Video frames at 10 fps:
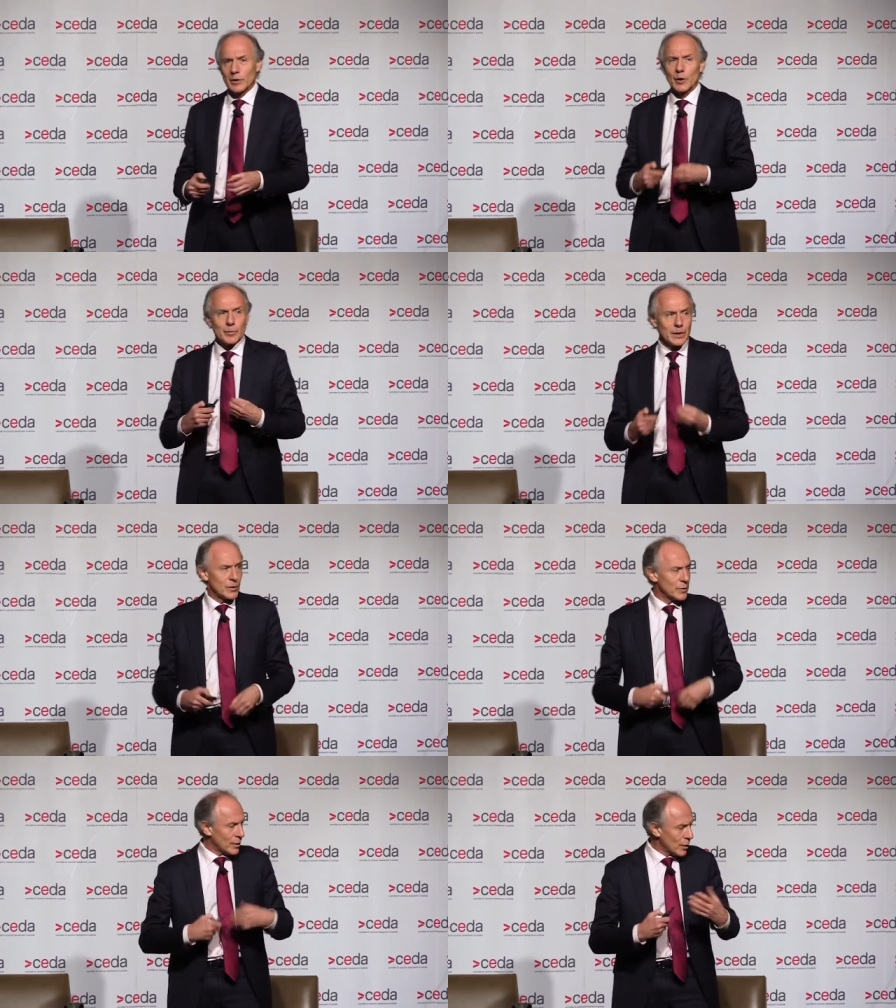They
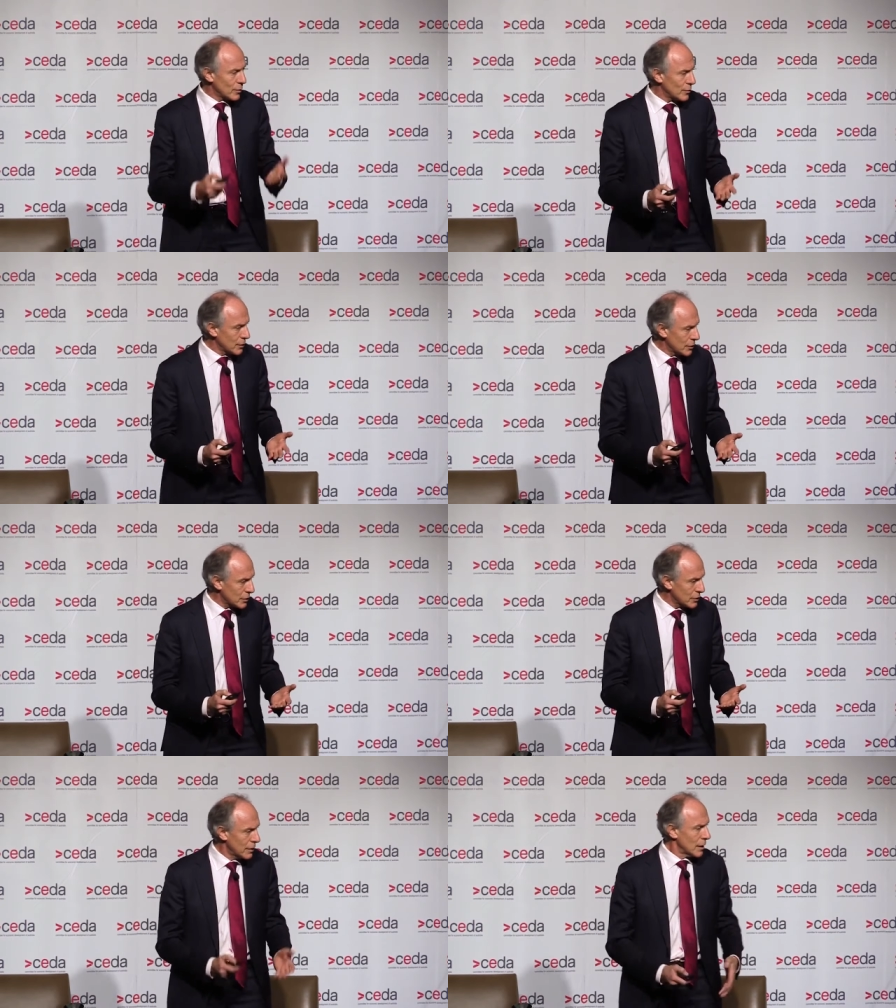operate on their own
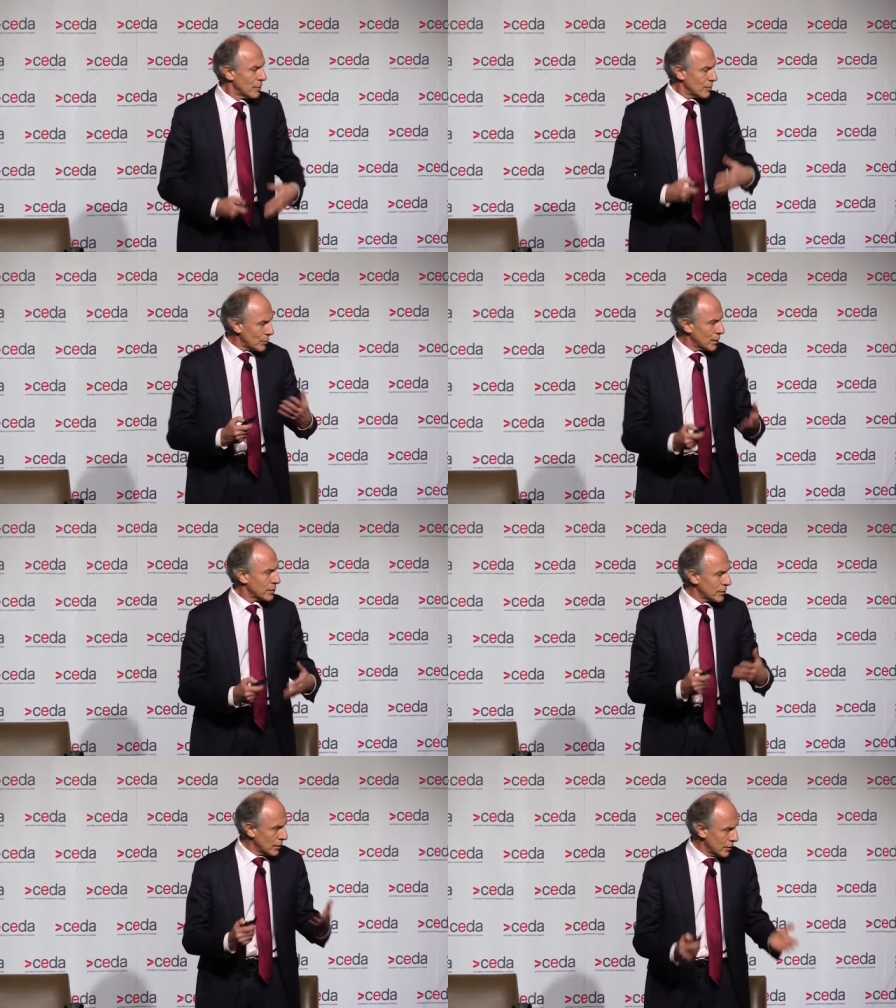volition, but we
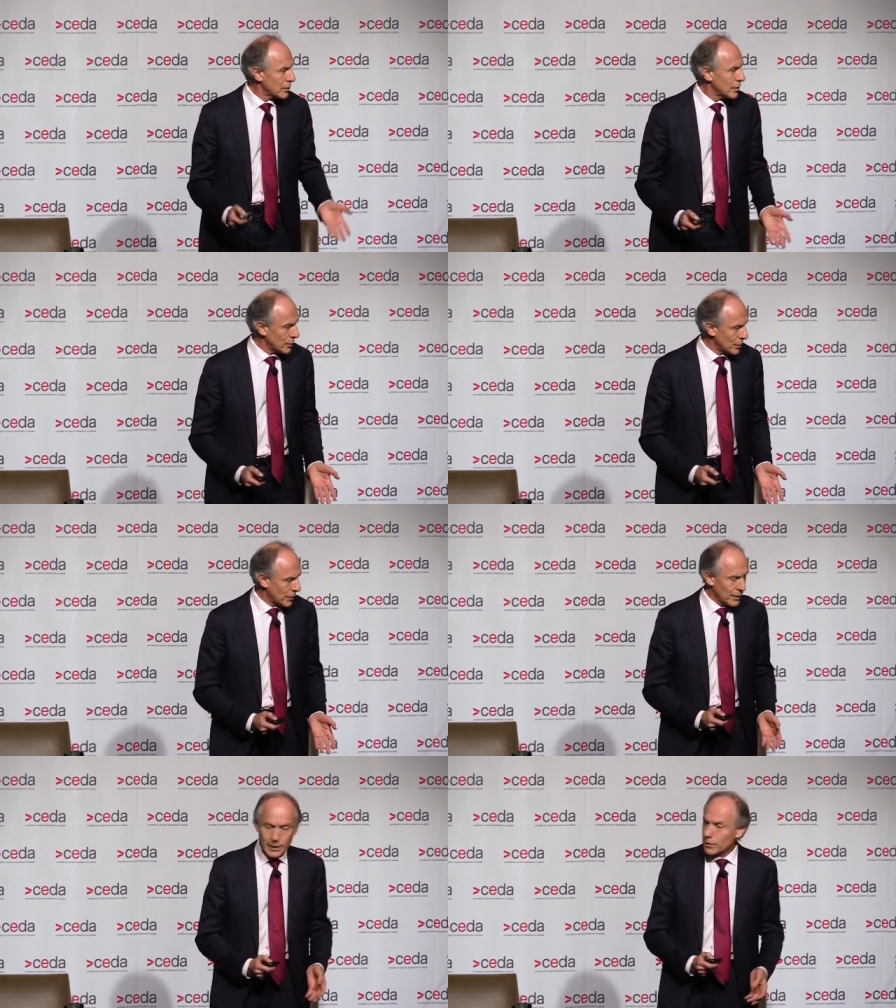can deal
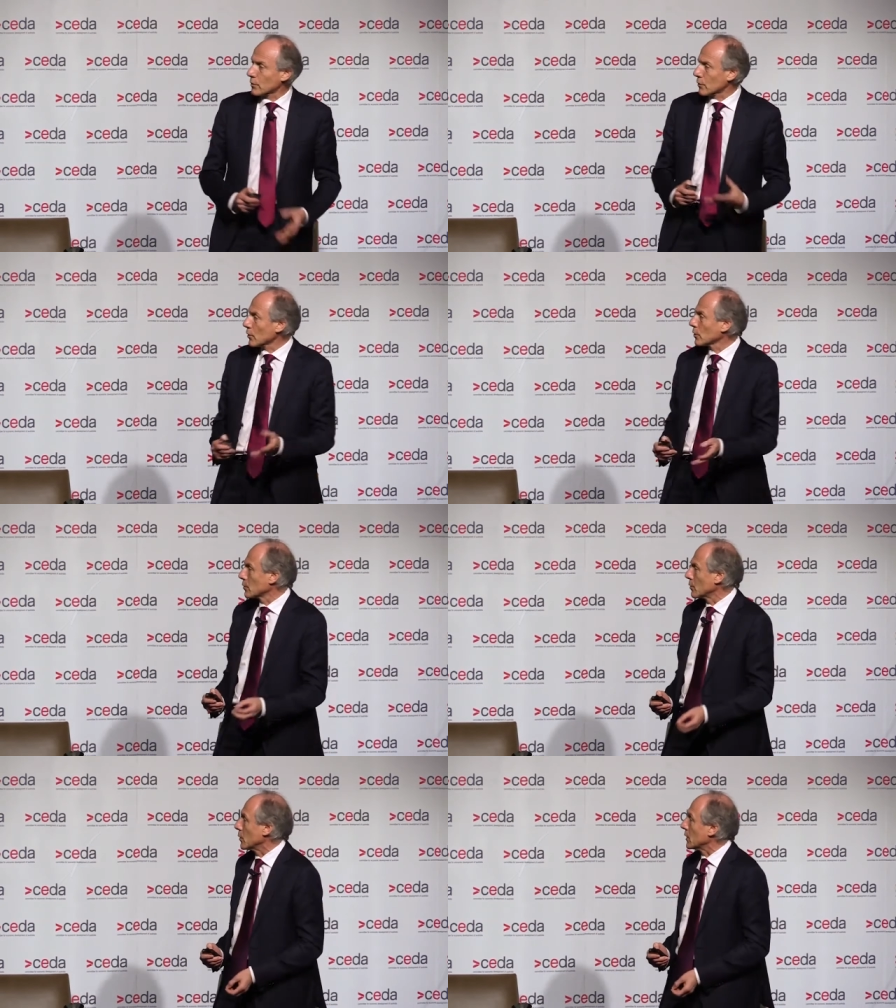with that. So
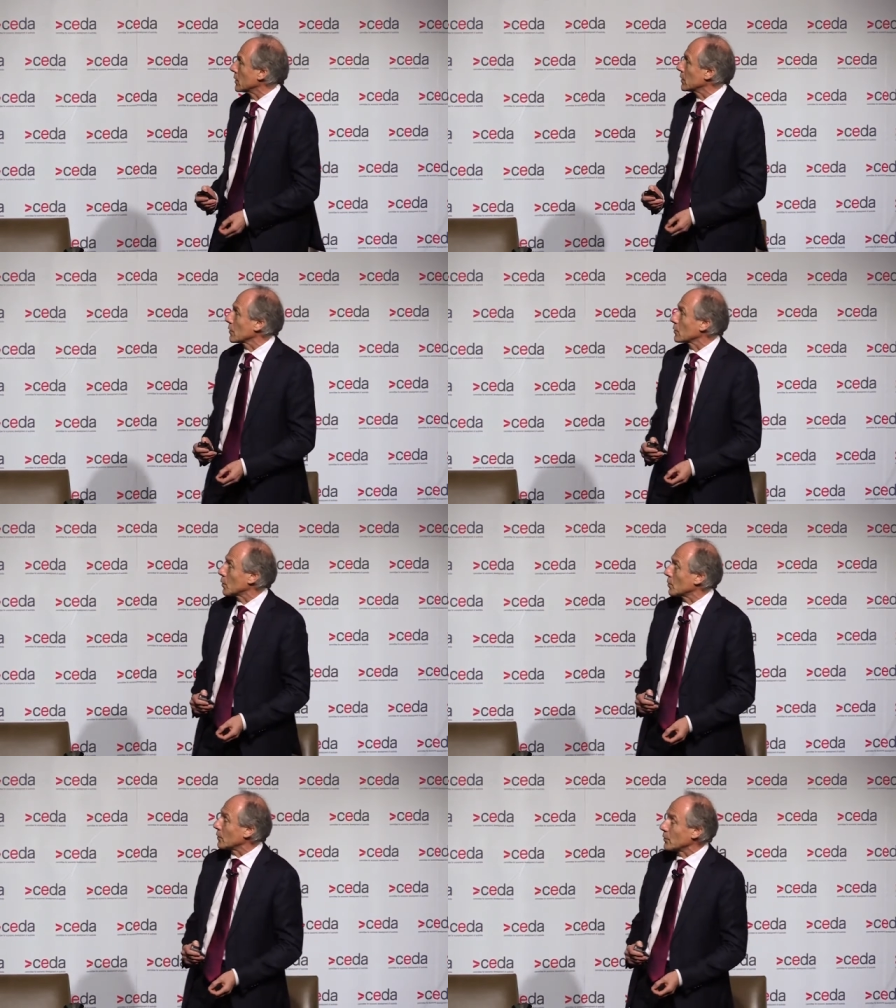solar and wind is
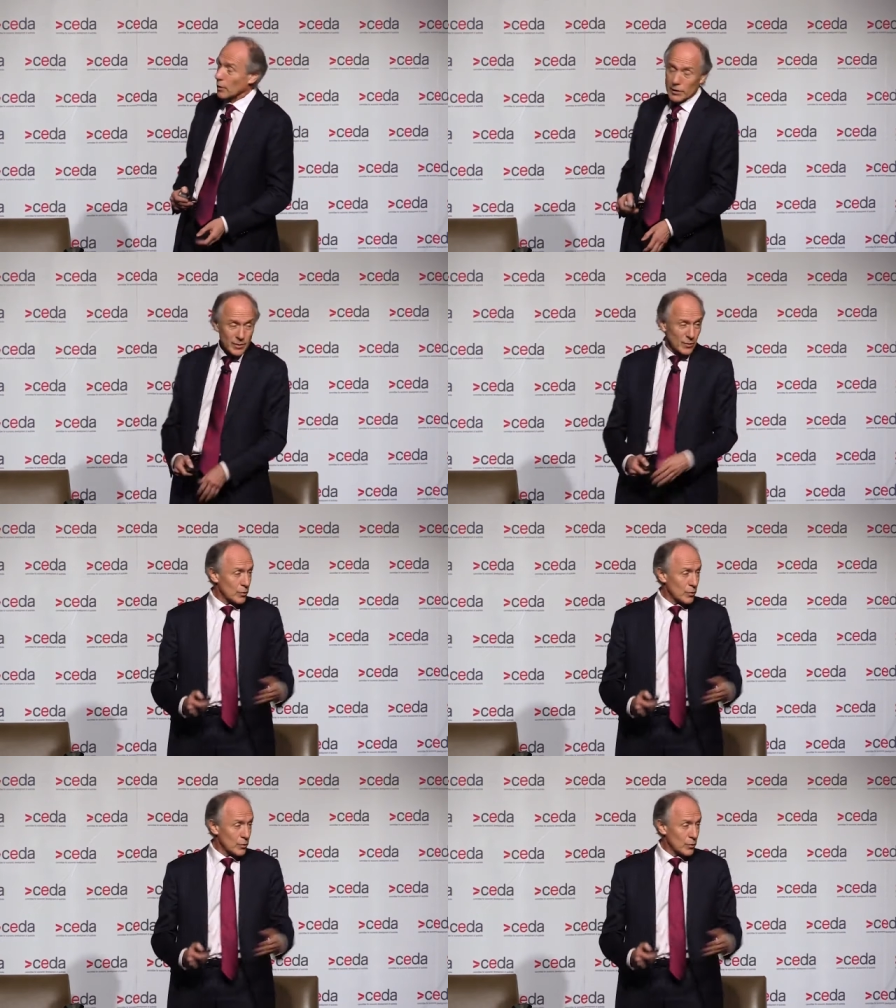what we've got.